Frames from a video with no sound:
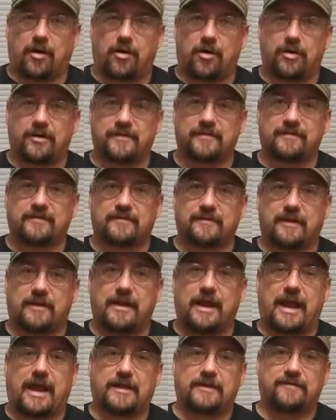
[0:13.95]
an artist, an
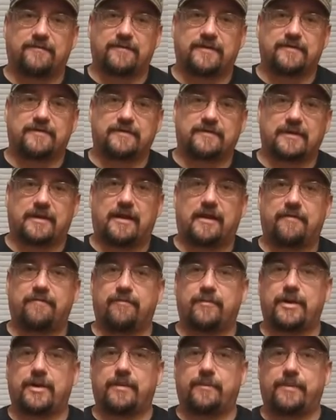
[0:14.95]
activist, and I've
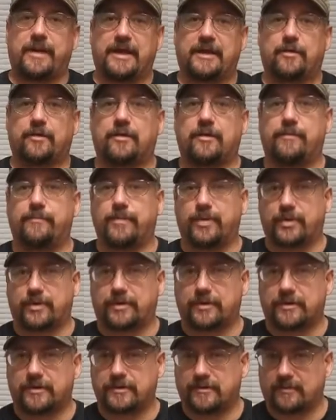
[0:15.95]
been a maker and a
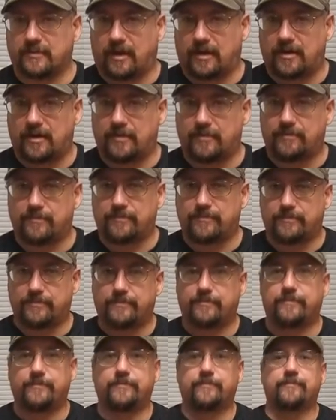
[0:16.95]
builder
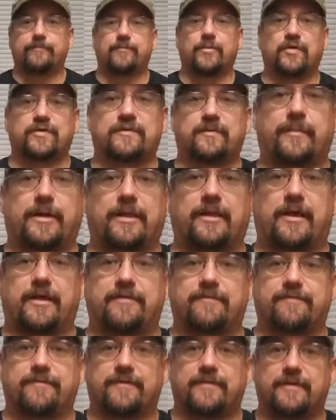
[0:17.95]
most of my
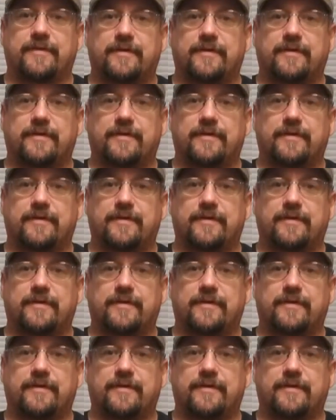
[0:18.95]
life.